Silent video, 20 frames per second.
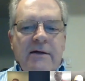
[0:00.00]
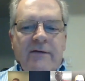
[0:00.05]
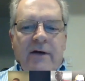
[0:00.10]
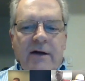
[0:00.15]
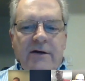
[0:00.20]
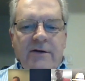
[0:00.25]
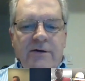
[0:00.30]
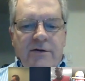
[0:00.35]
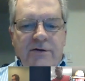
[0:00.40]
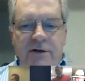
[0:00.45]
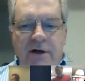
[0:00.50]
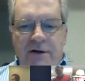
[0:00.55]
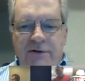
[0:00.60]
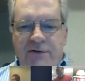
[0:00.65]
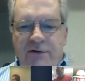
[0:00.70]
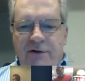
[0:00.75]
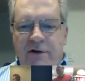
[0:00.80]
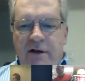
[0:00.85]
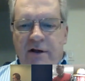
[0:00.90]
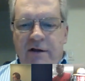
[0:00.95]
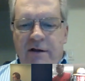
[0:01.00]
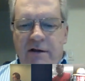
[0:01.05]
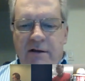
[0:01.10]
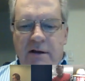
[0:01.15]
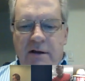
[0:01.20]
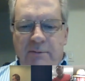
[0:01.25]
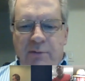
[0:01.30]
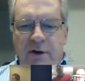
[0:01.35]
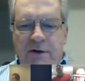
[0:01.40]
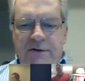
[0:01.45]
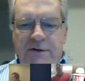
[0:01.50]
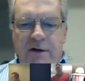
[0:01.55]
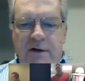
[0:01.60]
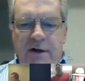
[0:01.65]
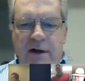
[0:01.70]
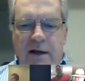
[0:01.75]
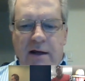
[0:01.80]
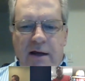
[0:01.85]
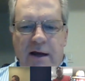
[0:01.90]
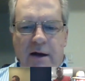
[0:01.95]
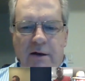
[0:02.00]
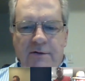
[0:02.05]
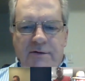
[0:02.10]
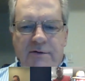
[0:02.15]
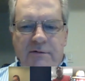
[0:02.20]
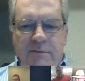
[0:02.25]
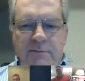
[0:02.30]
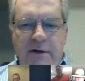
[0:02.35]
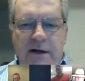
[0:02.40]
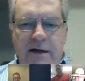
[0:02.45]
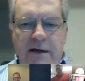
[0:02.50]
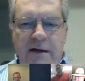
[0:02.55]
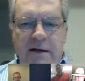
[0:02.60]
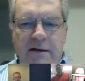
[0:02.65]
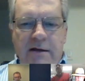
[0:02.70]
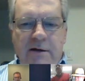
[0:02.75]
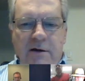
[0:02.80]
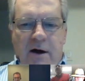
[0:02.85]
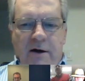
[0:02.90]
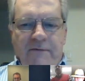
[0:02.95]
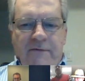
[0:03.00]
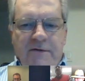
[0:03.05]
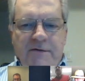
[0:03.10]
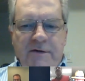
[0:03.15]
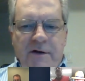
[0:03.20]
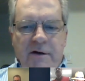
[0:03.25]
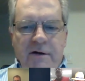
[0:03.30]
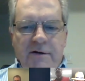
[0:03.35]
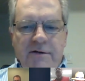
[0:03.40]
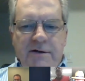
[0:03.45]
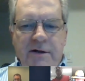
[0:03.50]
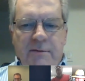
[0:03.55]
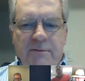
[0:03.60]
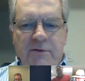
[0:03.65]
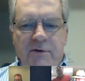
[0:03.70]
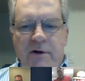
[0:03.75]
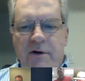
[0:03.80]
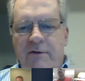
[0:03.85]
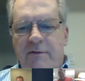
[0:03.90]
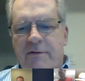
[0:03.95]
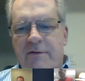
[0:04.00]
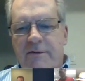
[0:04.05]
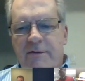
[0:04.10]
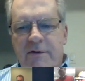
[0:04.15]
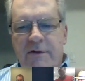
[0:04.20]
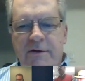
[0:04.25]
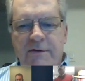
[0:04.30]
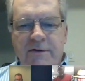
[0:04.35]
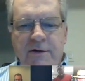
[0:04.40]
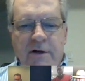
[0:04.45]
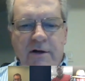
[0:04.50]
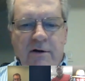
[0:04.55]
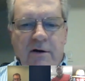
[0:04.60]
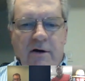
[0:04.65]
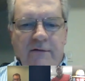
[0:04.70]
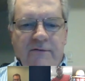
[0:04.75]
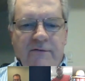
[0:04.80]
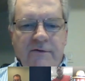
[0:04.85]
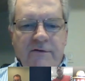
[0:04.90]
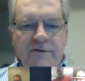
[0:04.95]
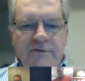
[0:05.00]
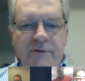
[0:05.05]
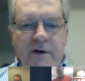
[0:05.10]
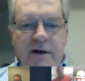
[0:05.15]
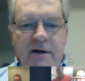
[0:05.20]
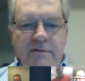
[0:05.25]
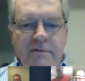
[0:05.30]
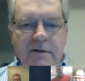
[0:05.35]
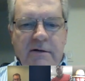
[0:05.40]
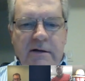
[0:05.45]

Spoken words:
in fact, just yesterday, the president had a council meeting in the office there, and Tim Cook was sitting off to his right,